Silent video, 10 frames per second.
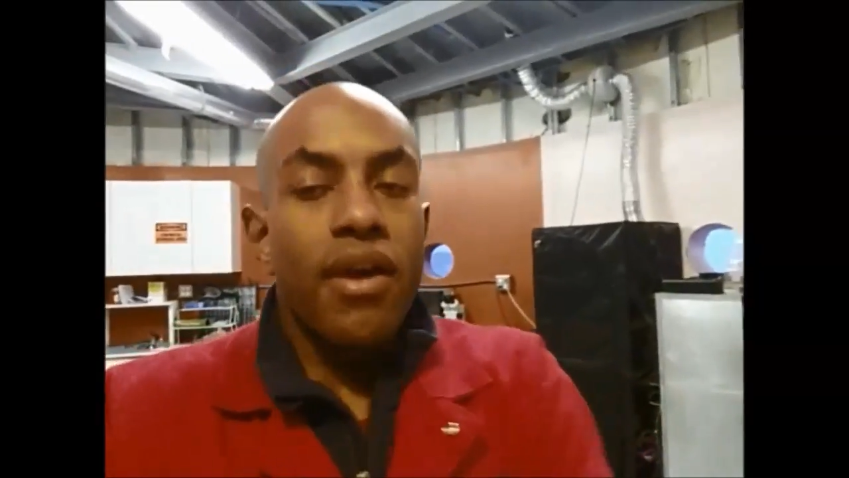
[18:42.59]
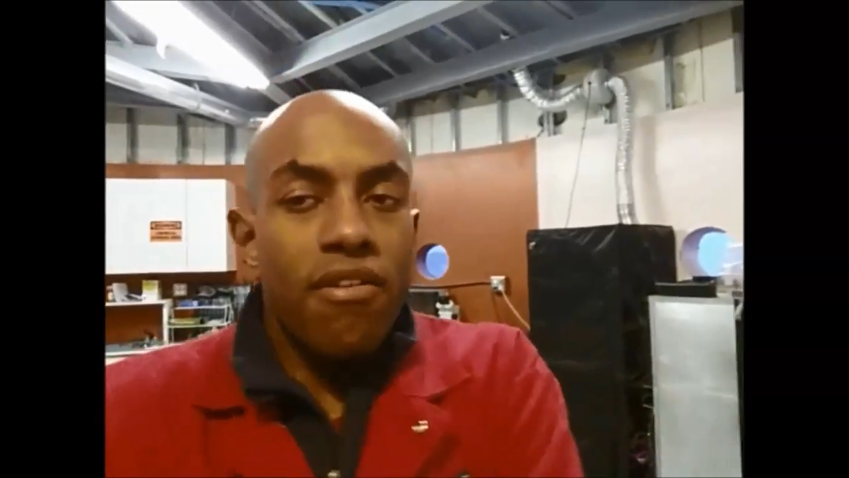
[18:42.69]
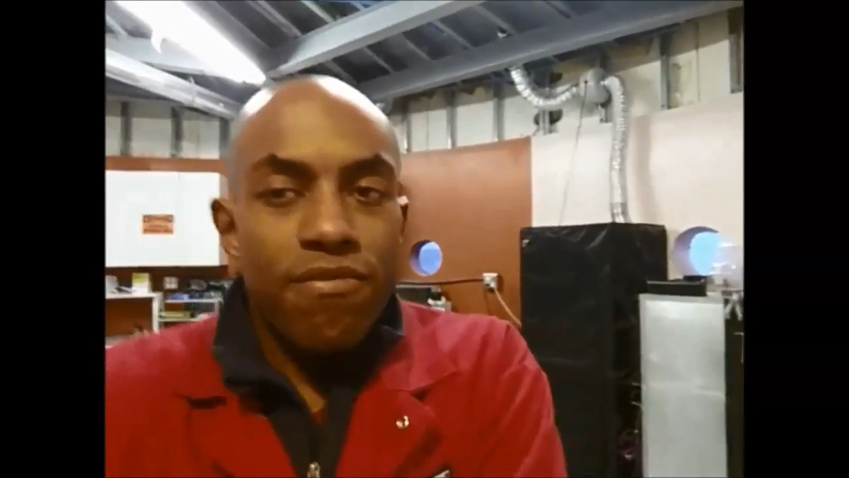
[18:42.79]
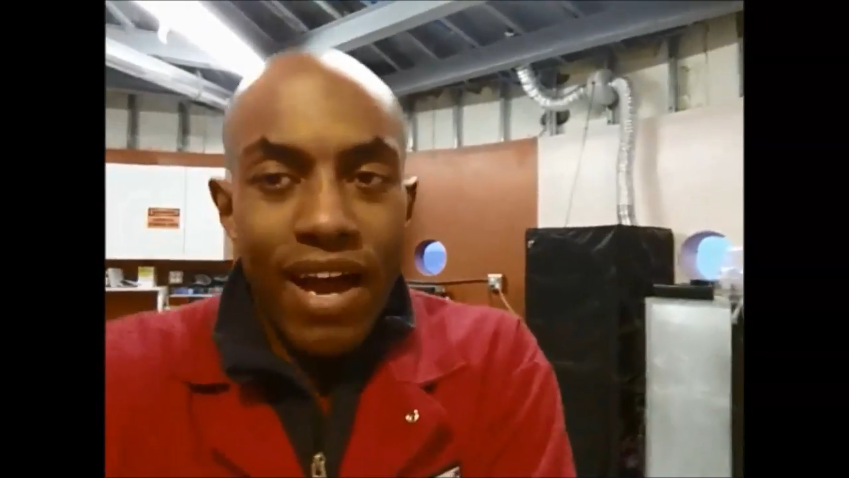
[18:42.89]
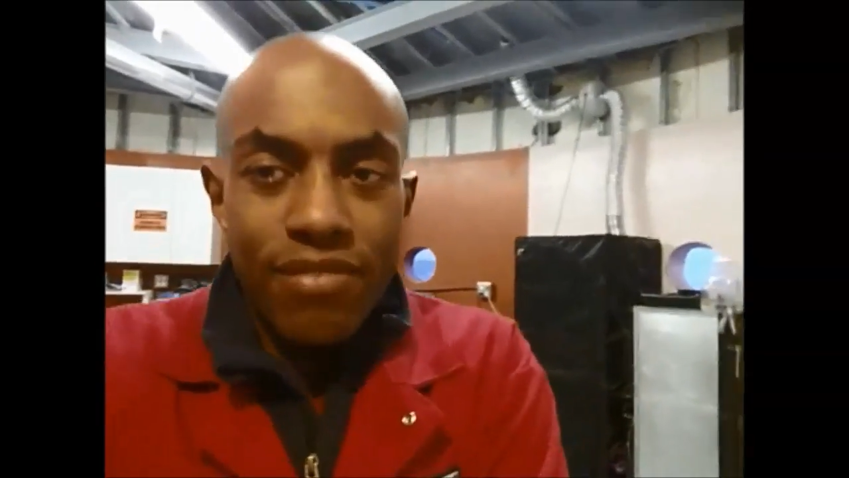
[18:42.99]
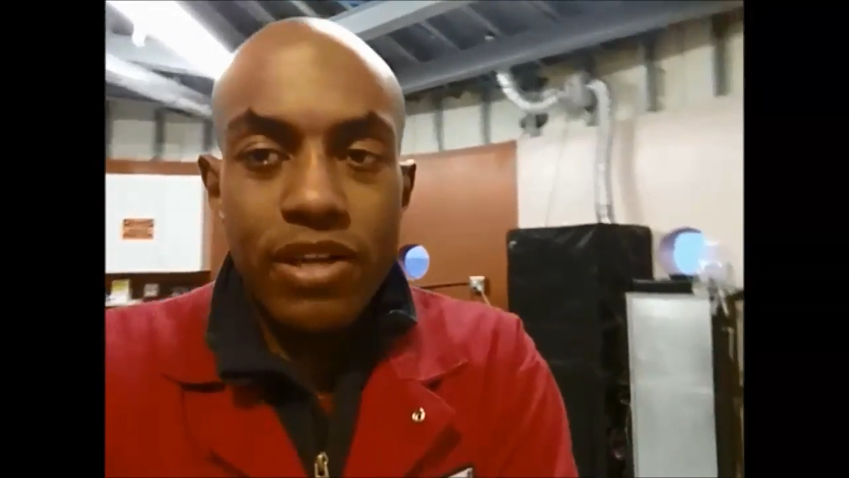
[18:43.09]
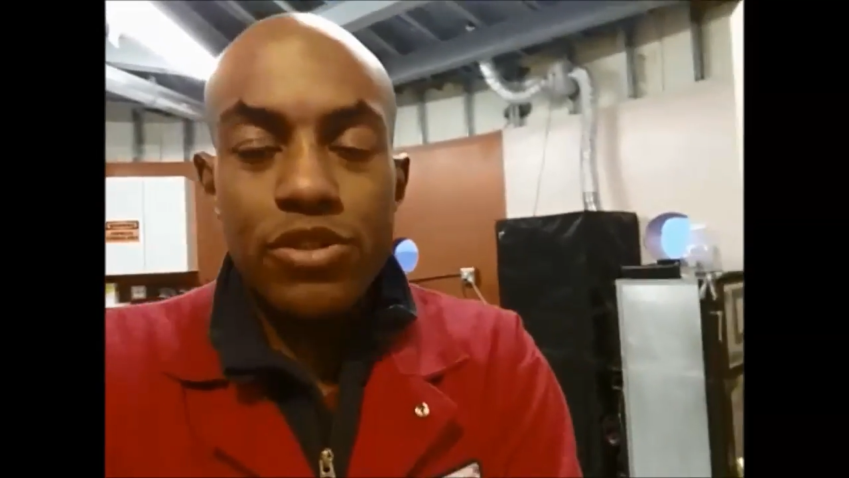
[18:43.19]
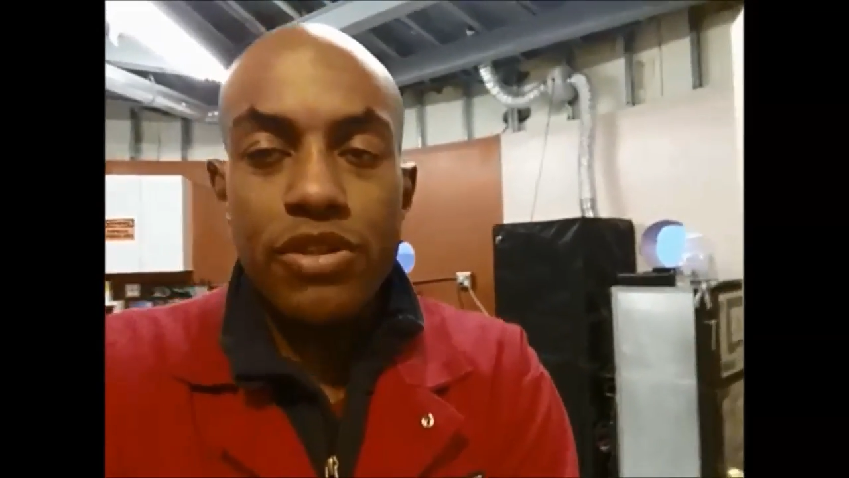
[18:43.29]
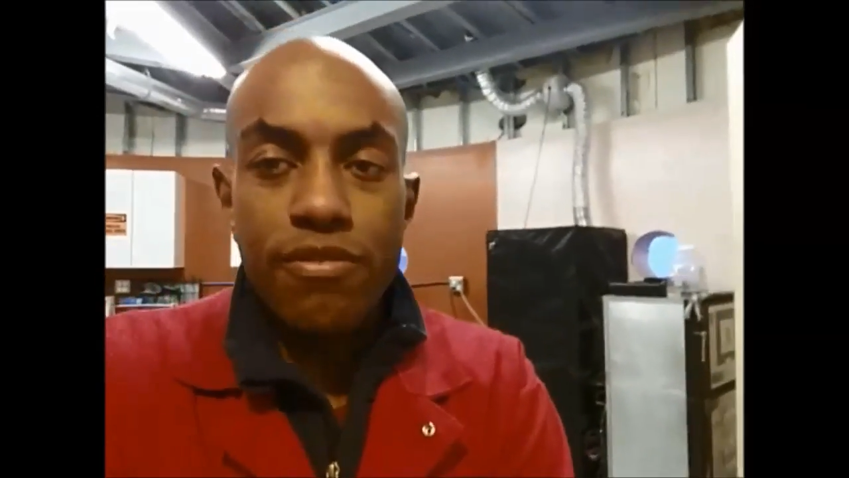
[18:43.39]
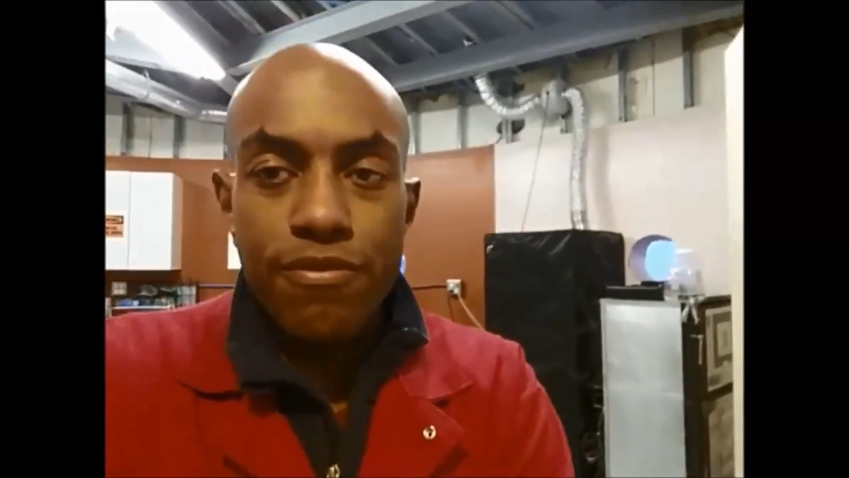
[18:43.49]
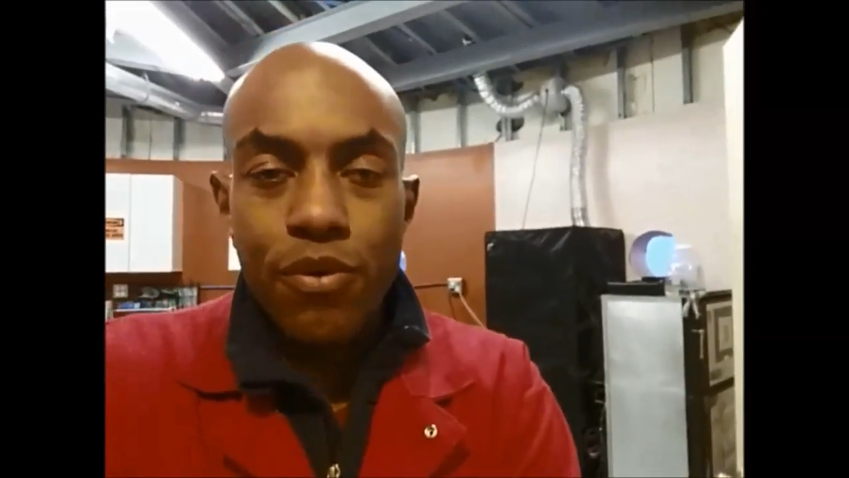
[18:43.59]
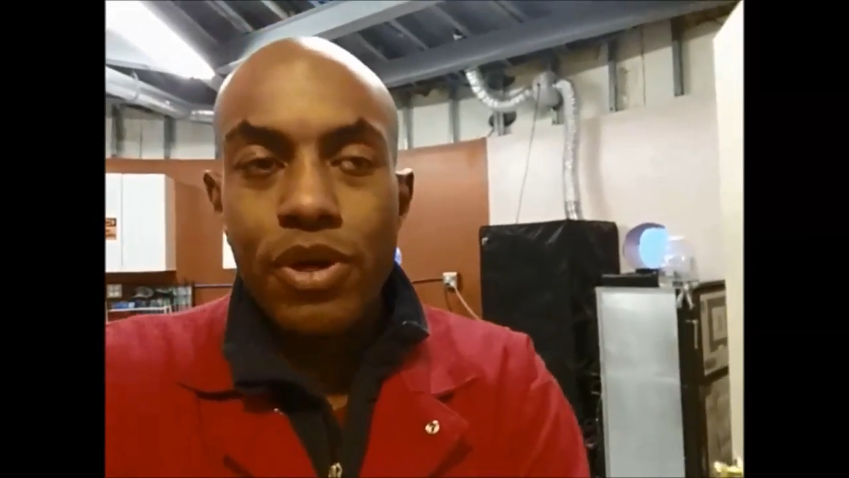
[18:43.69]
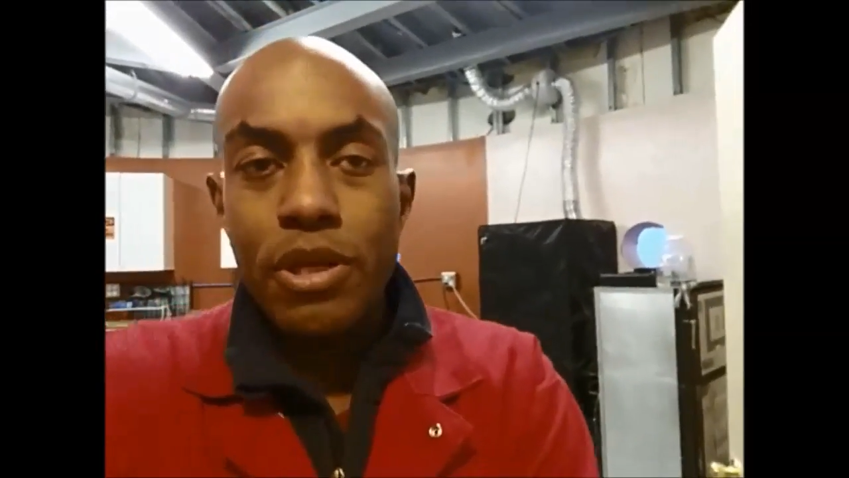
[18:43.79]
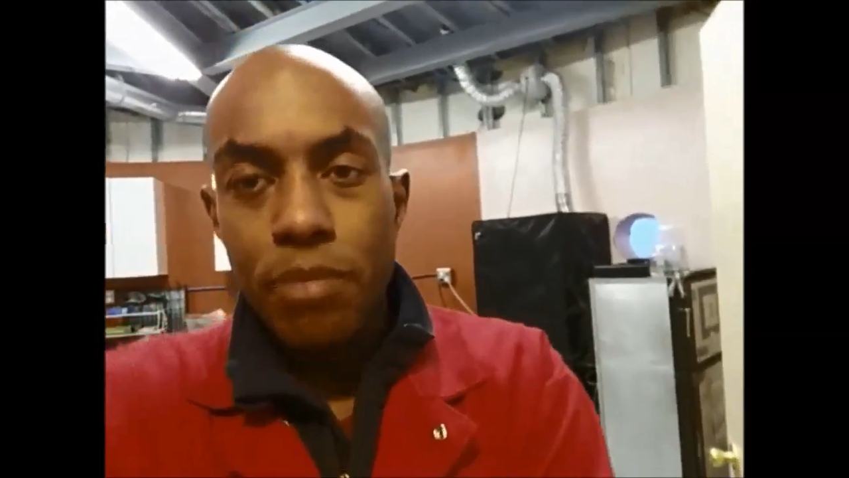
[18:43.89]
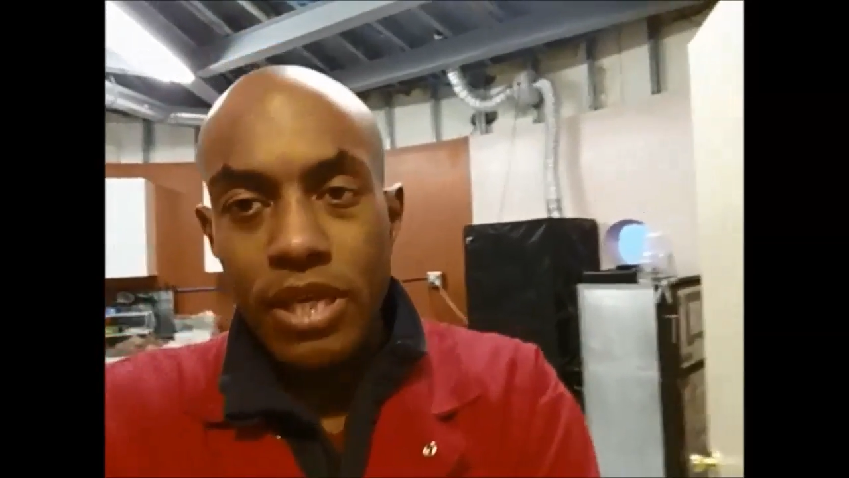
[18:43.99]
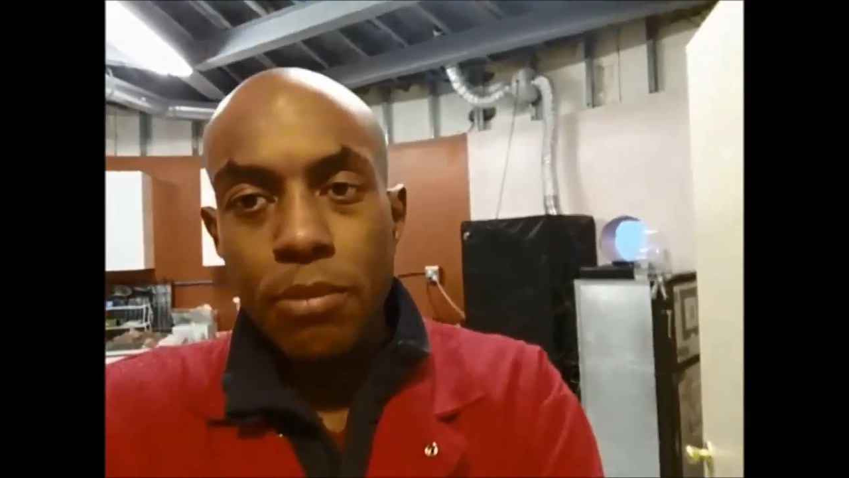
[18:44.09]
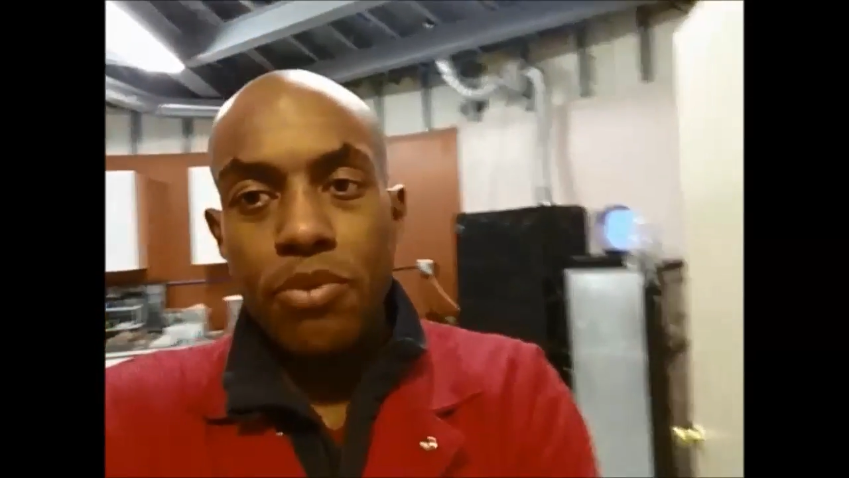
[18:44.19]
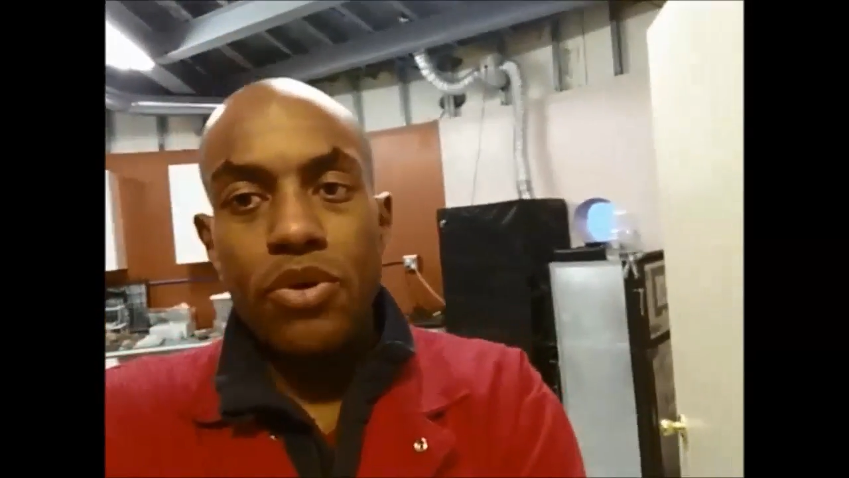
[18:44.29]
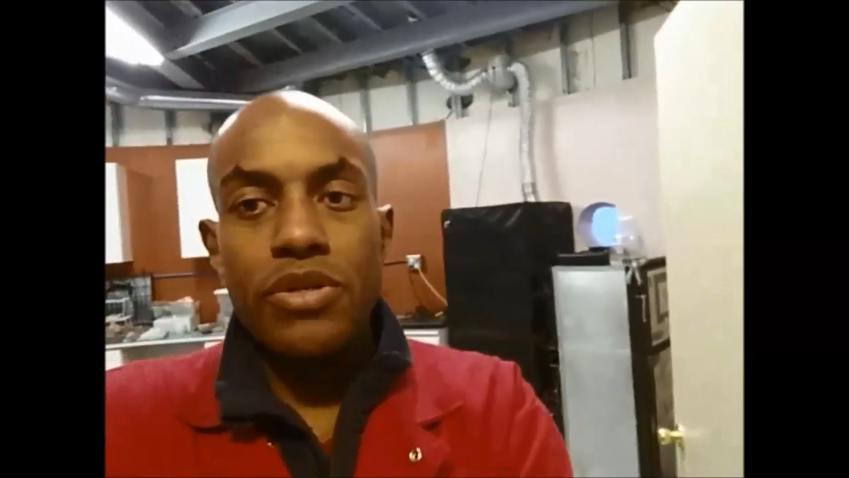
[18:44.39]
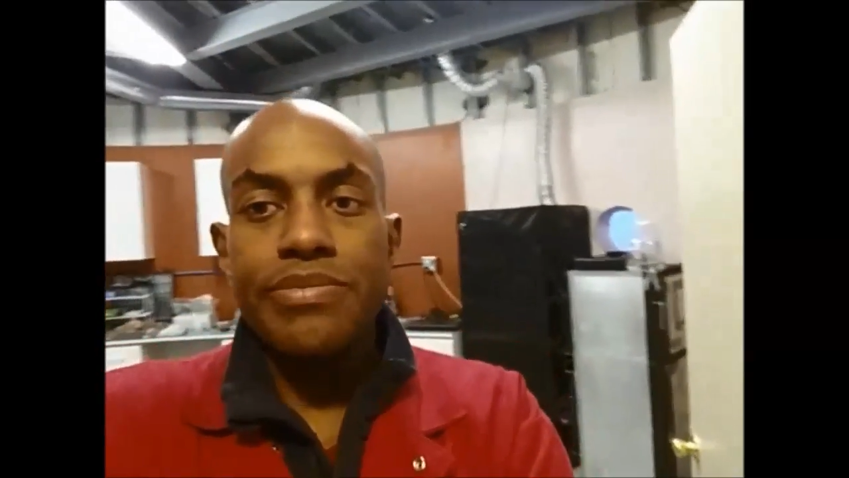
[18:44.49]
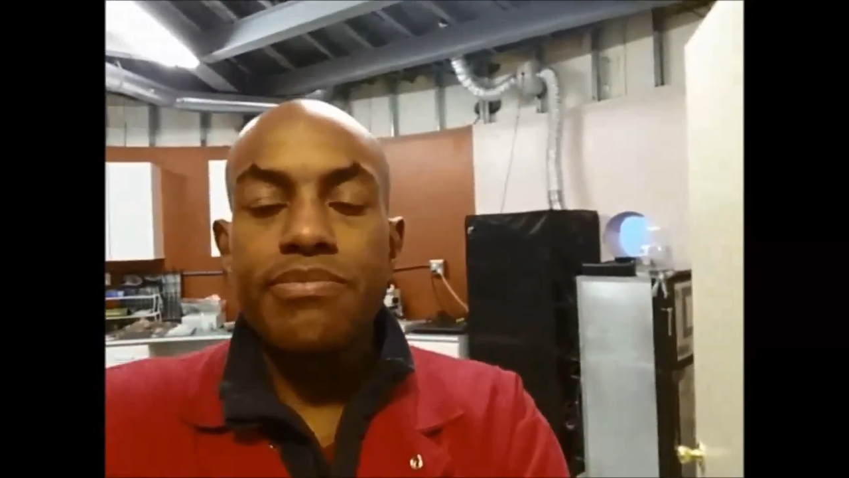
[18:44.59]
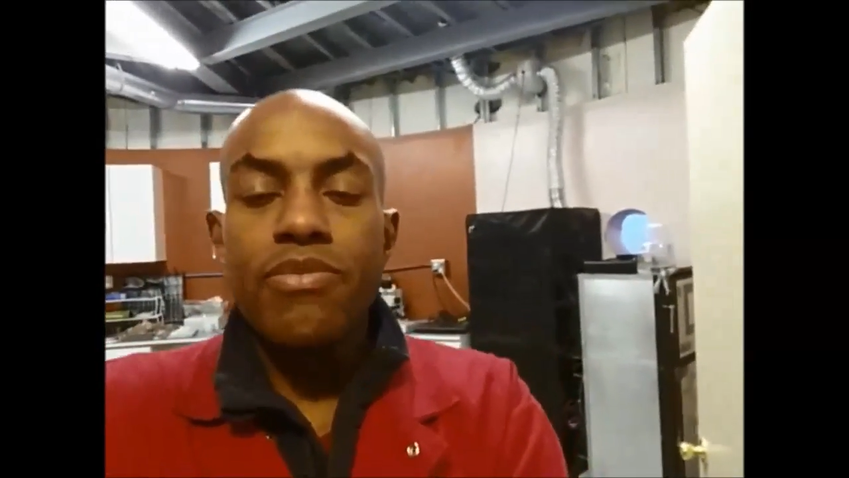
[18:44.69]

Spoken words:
540 people